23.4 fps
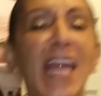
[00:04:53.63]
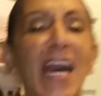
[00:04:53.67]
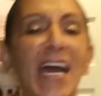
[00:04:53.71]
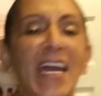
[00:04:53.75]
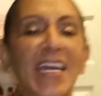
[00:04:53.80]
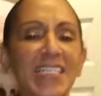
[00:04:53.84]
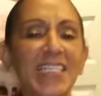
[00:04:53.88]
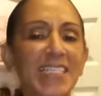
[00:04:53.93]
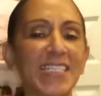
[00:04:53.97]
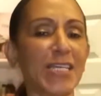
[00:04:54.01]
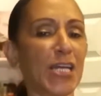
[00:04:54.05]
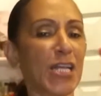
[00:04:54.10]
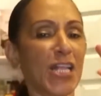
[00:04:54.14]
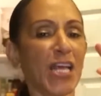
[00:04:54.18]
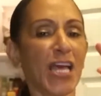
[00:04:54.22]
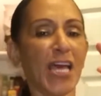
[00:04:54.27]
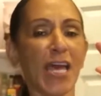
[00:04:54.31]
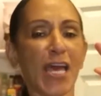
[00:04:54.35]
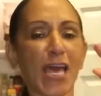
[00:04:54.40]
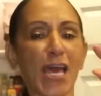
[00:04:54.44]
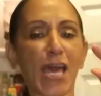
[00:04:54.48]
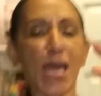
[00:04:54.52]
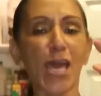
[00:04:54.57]
nice
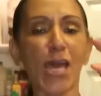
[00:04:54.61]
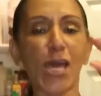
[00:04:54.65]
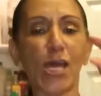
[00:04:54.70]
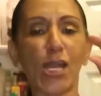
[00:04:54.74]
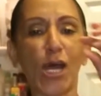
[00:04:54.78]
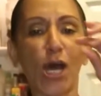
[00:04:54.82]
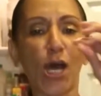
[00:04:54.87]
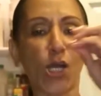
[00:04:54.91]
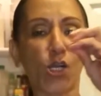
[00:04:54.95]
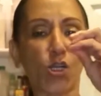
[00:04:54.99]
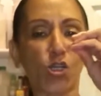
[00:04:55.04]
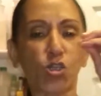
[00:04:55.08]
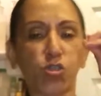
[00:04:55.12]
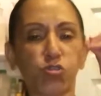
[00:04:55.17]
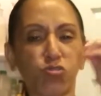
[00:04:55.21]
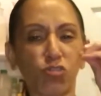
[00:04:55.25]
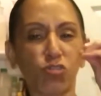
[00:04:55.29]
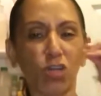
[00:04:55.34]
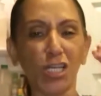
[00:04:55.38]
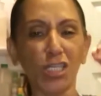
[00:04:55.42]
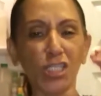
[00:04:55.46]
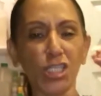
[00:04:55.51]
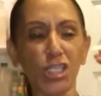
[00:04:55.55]
and uh,
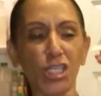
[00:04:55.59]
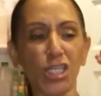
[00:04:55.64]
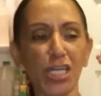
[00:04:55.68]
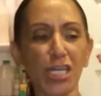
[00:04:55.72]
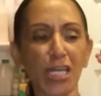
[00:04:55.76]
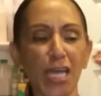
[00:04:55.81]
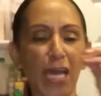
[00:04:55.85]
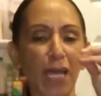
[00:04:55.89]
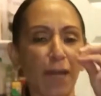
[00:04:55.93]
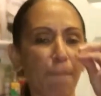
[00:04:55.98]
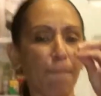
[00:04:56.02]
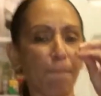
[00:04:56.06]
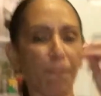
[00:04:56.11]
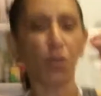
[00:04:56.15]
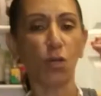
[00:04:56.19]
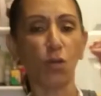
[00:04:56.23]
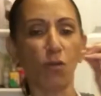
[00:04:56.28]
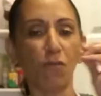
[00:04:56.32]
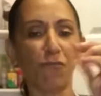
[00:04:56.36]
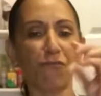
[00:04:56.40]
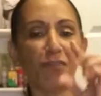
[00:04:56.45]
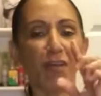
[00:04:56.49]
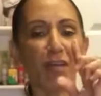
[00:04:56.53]
crunchy and
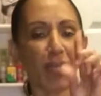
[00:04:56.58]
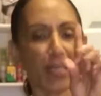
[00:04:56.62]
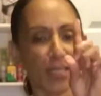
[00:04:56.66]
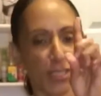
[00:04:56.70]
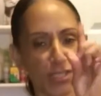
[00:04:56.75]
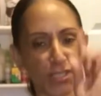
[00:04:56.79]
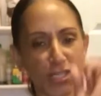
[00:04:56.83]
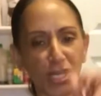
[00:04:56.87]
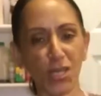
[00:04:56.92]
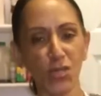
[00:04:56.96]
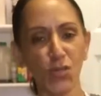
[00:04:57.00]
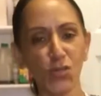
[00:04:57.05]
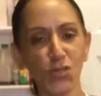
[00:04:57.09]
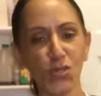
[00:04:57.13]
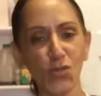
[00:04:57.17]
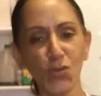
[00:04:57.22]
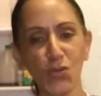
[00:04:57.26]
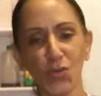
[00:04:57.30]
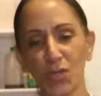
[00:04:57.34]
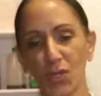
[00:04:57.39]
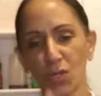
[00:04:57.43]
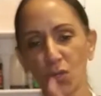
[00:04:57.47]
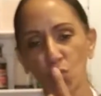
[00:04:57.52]
perfect. See you
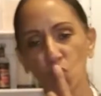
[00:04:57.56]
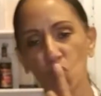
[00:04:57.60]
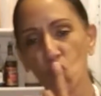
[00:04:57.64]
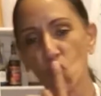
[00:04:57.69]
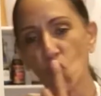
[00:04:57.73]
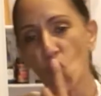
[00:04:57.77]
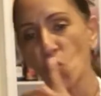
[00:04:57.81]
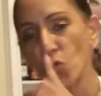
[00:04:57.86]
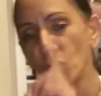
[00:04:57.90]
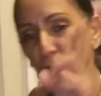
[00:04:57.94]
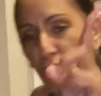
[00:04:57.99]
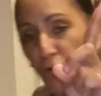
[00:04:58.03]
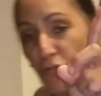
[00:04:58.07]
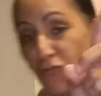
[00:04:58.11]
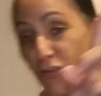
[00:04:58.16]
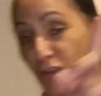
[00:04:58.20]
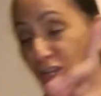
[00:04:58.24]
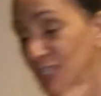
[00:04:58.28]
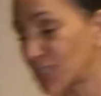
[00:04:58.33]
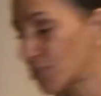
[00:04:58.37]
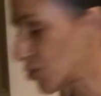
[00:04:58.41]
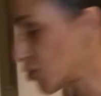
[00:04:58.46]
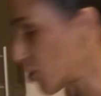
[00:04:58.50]
soon. Don't
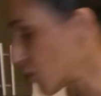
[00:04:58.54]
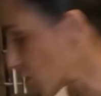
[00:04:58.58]
forget to